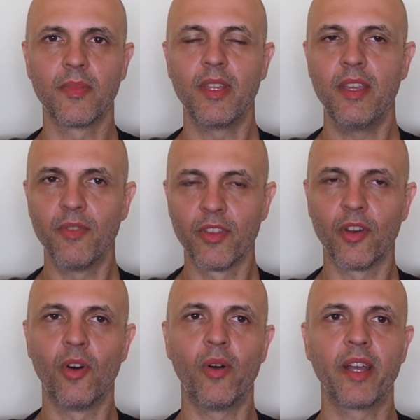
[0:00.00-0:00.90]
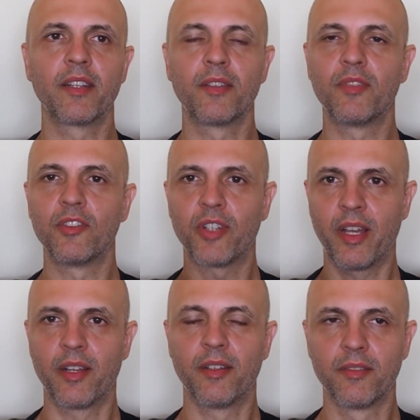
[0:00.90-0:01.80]
Even though I had lived in
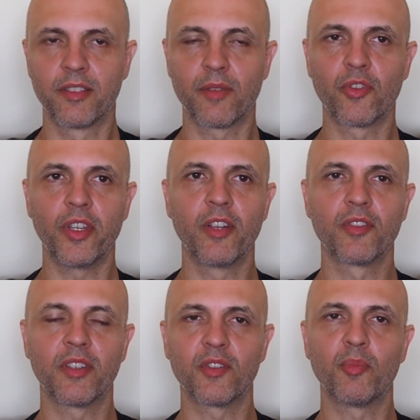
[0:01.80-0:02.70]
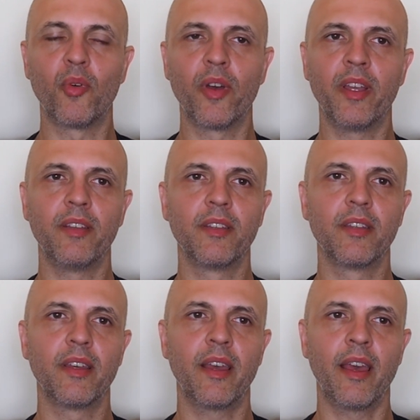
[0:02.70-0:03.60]
China several years at this point
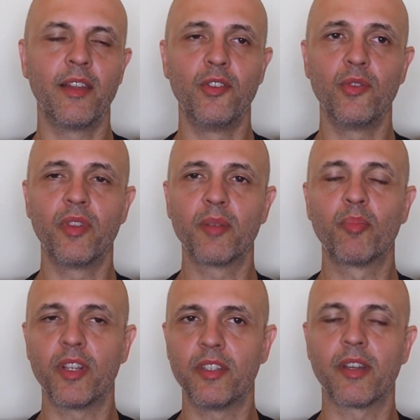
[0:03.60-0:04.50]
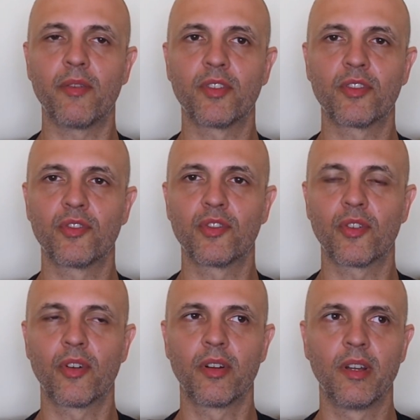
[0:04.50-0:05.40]
and knew that police officers
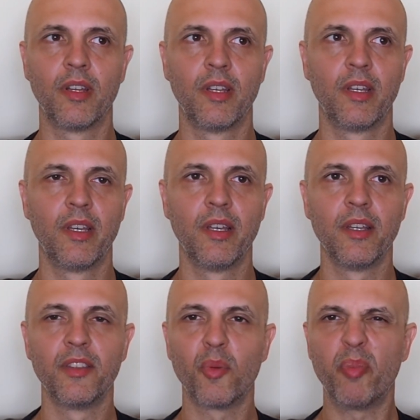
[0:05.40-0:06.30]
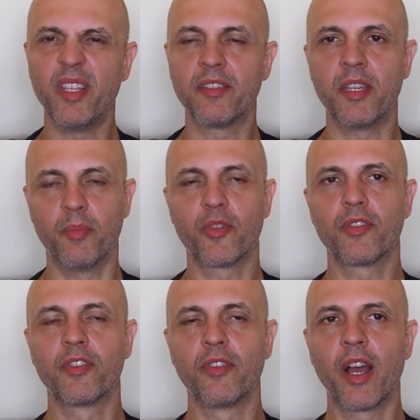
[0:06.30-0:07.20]
they're
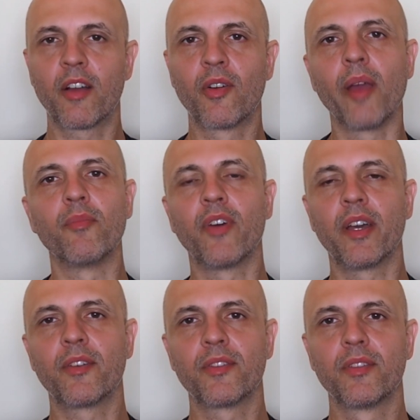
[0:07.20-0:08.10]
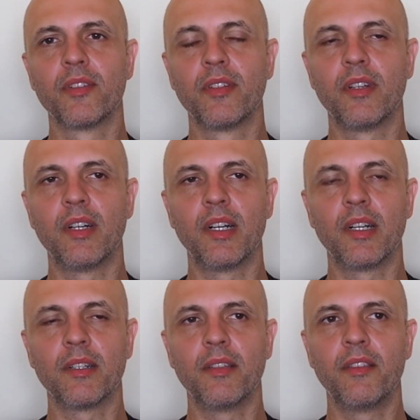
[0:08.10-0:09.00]
peacekeepers, they're not crime fighters.
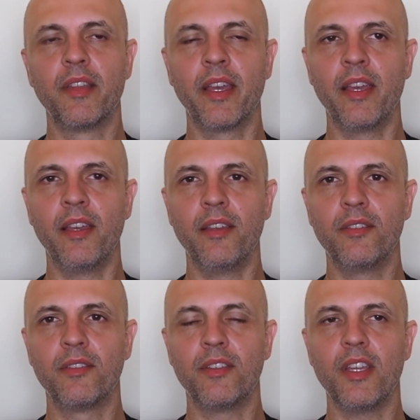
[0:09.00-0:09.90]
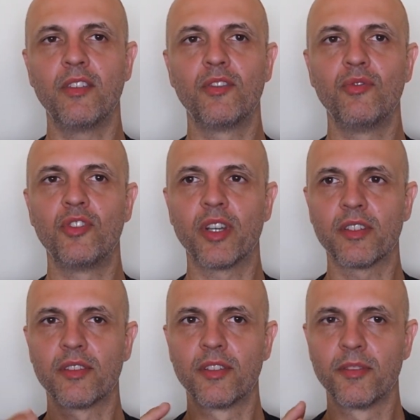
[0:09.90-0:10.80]
They seek to
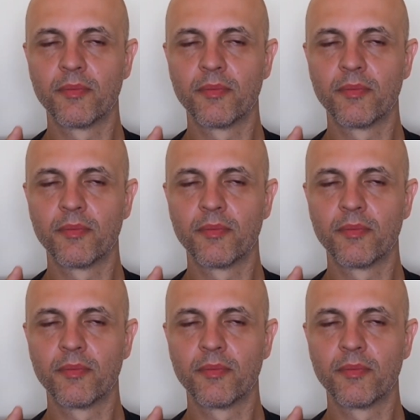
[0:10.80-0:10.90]
just